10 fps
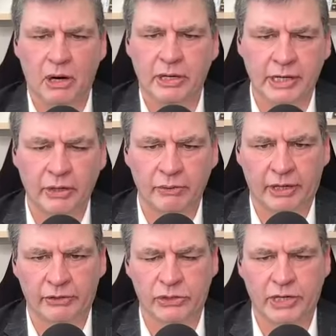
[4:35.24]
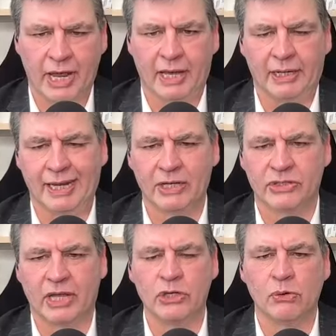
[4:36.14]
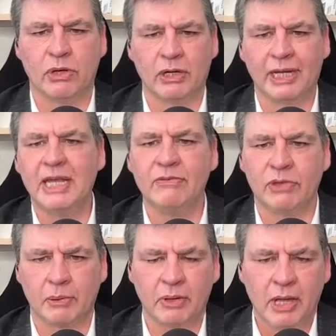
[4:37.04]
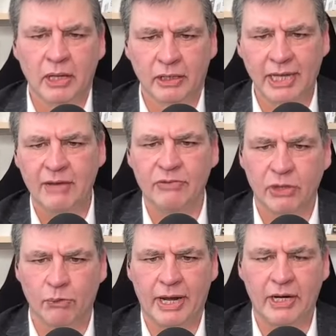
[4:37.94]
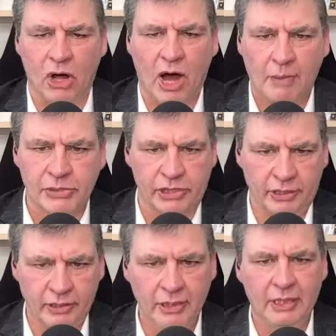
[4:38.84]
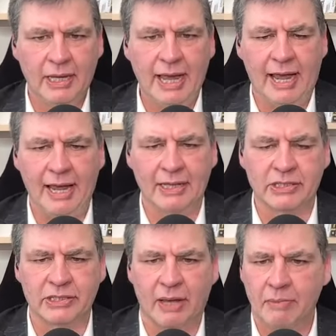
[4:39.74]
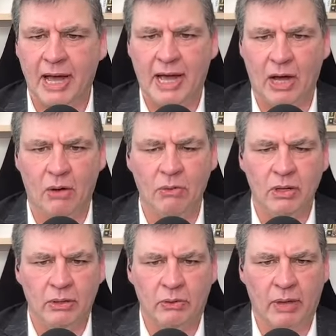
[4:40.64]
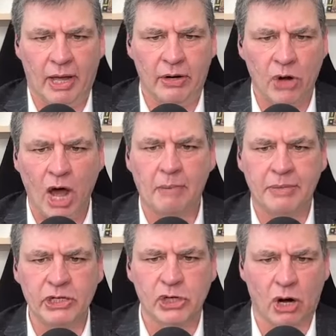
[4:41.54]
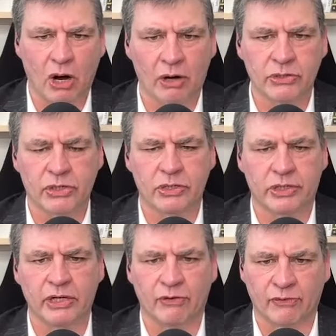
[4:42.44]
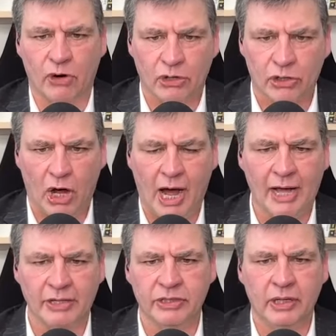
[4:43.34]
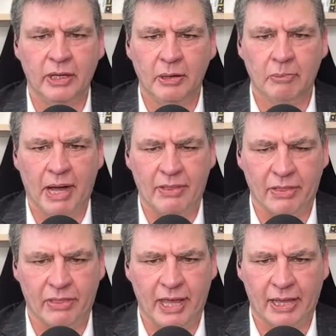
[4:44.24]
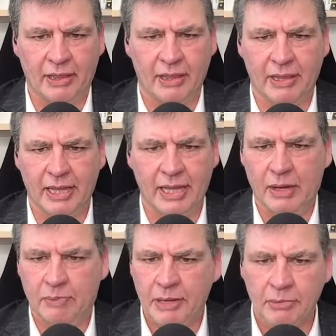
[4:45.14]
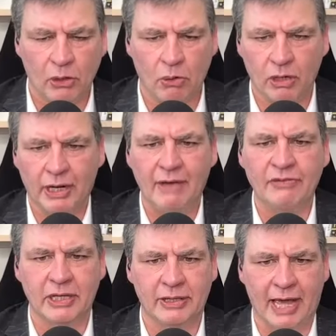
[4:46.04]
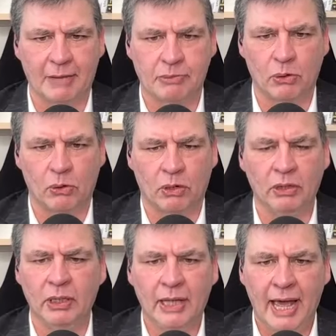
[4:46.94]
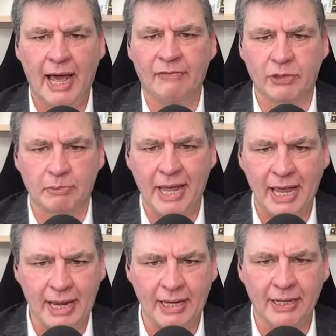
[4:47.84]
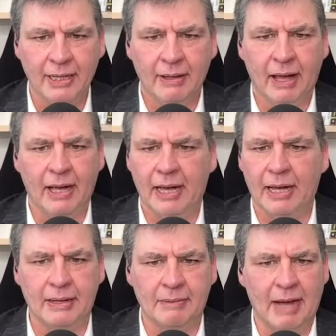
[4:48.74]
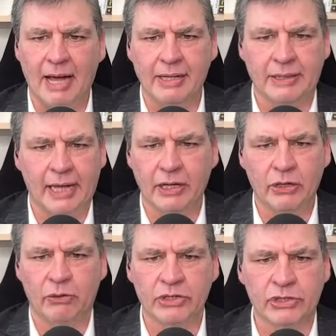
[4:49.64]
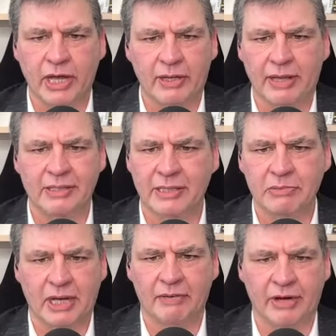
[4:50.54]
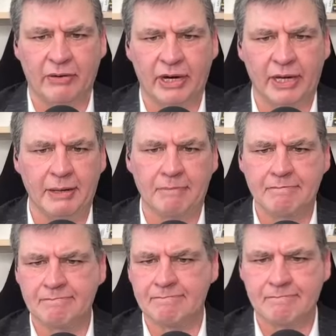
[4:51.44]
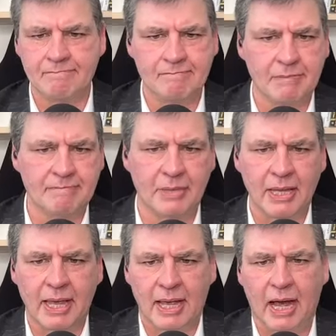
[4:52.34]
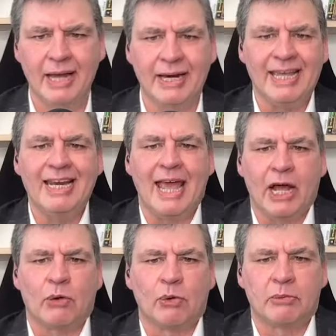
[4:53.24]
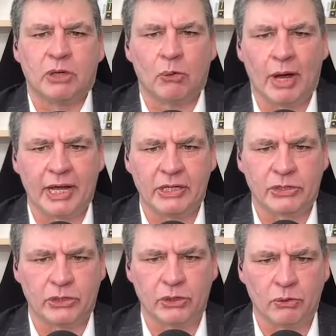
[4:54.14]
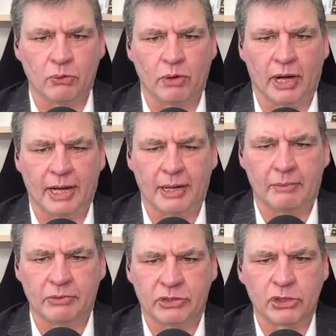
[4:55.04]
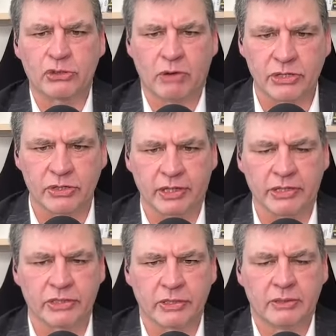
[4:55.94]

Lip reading: a part I don't understand, is that you can leave the rate option and somehow not be charged the deferred cost, but that the people who are left in that pool have to pay. I don't understand. That seems like an inequitable way to structure this.